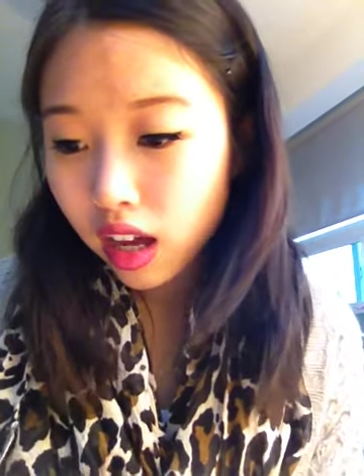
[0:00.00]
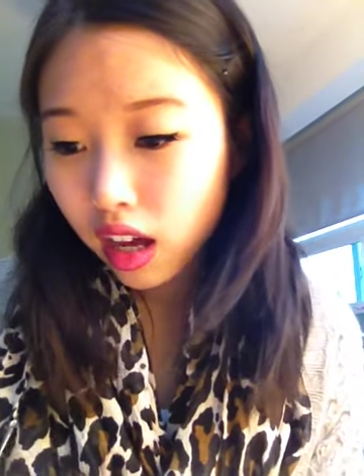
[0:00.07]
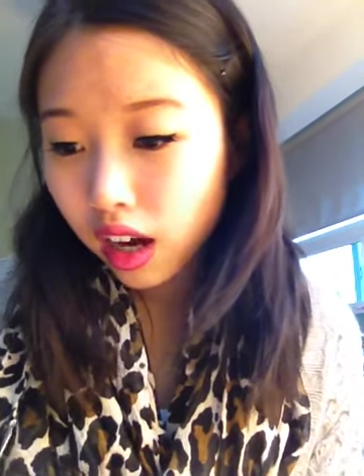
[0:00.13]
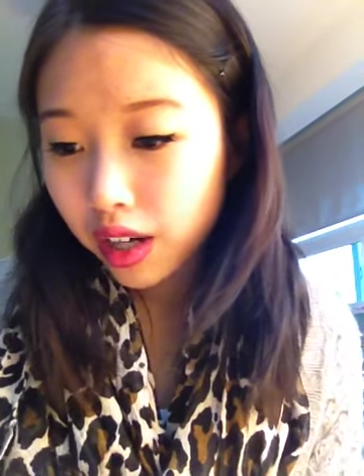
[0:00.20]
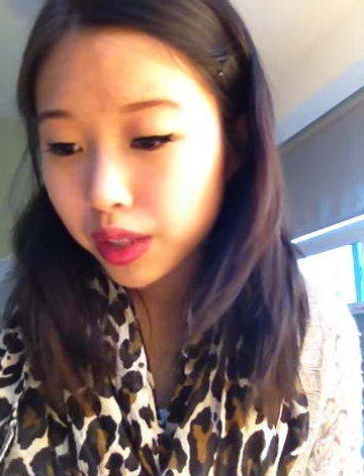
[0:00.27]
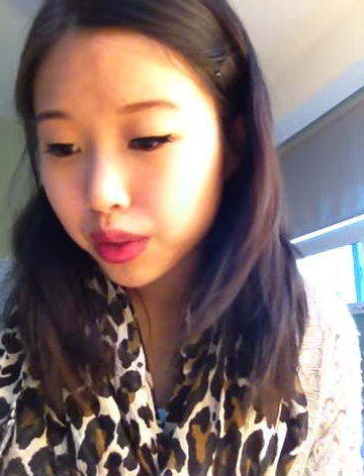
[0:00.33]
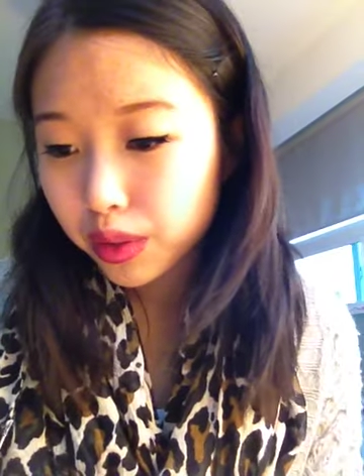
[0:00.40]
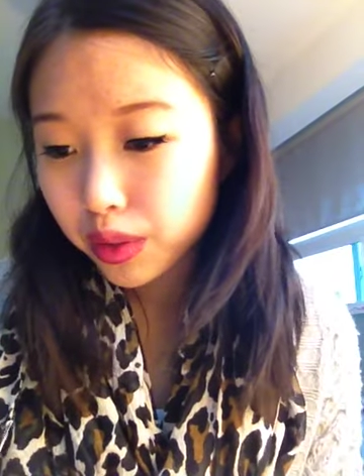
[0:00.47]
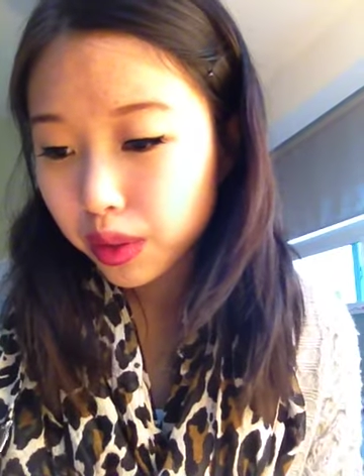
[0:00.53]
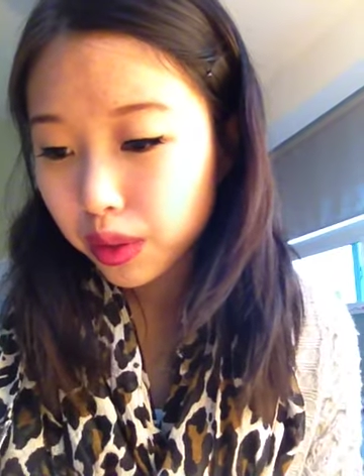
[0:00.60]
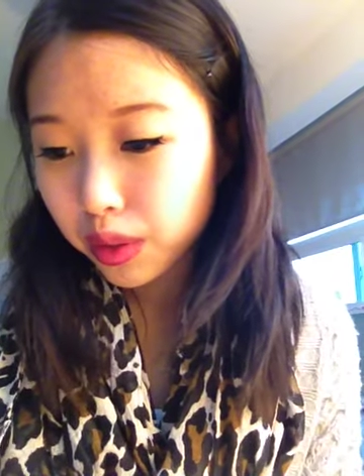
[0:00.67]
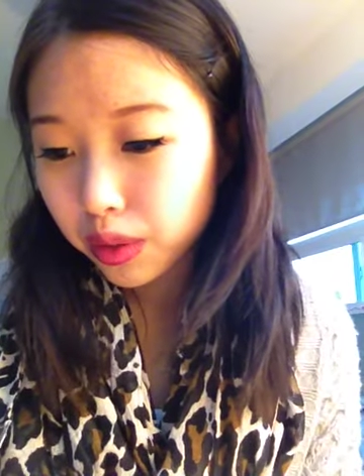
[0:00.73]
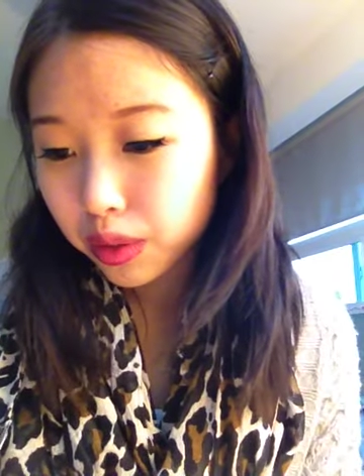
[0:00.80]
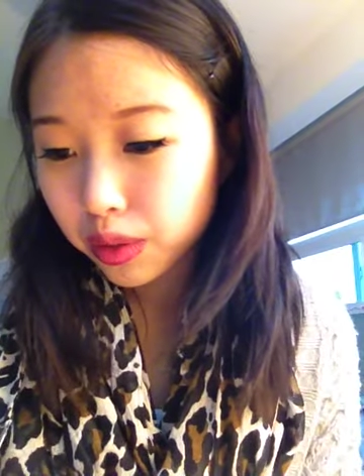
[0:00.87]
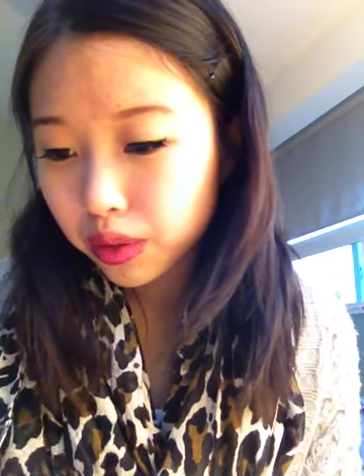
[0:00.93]
Alright,
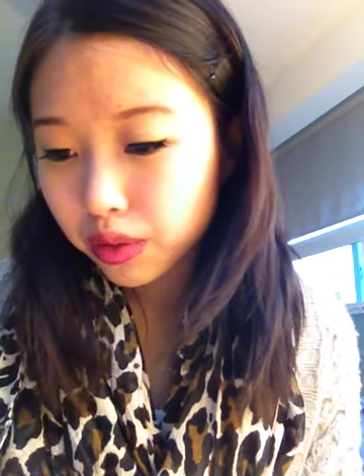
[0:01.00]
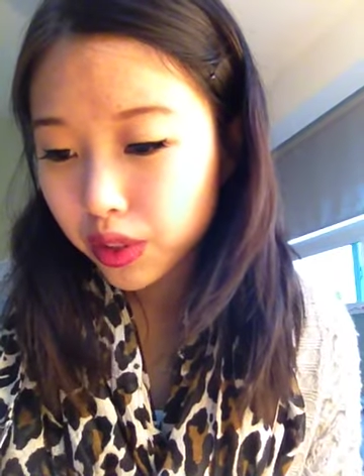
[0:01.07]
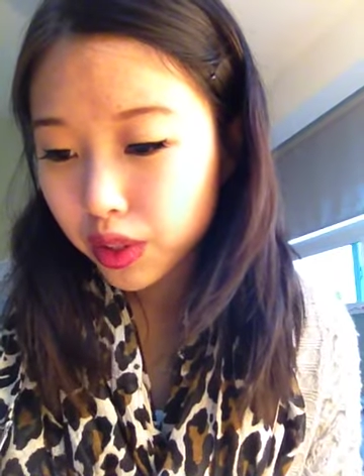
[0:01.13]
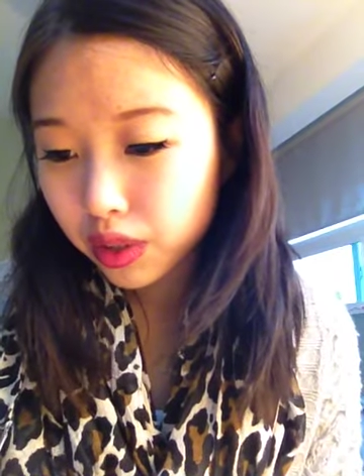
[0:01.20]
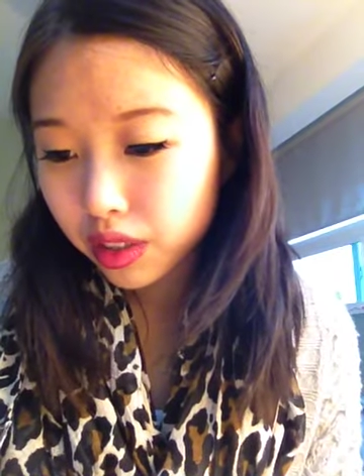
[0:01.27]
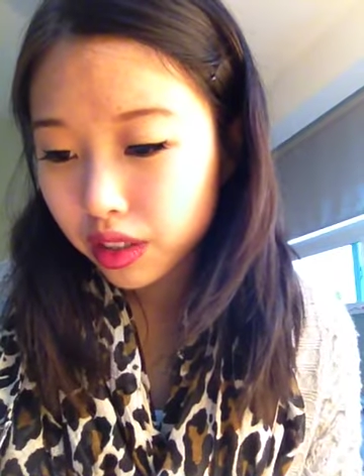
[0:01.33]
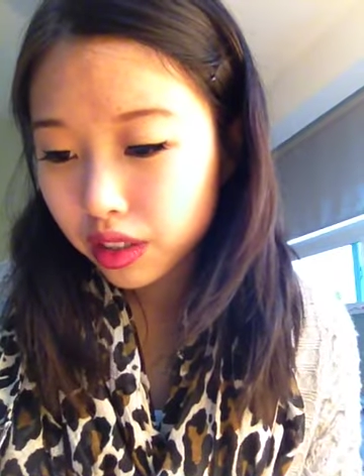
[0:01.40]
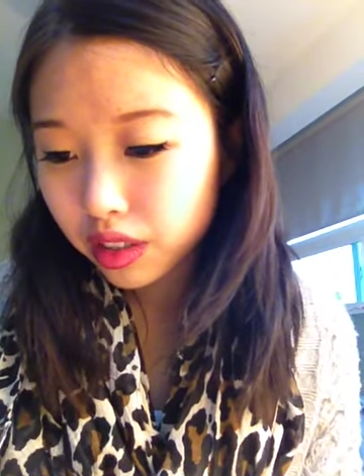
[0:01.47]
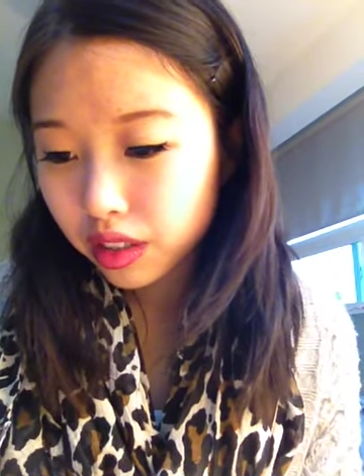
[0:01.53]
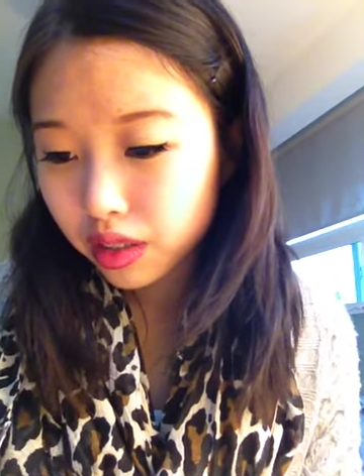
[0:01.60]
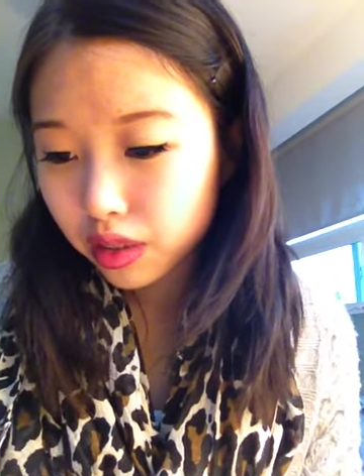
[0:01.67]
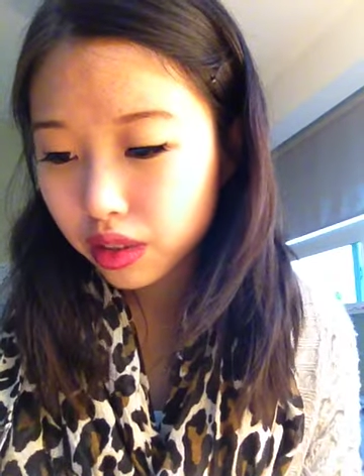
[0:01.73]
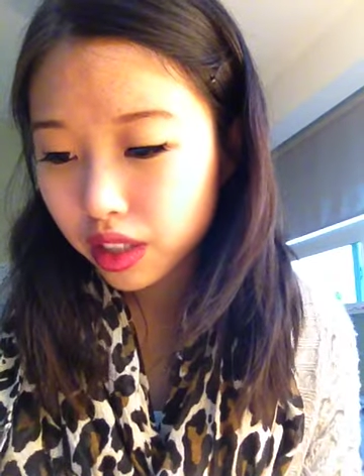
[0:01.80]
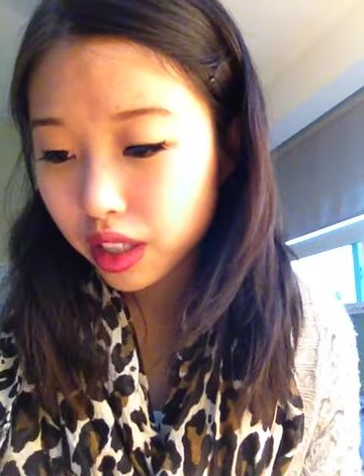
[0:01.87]
so the first question is,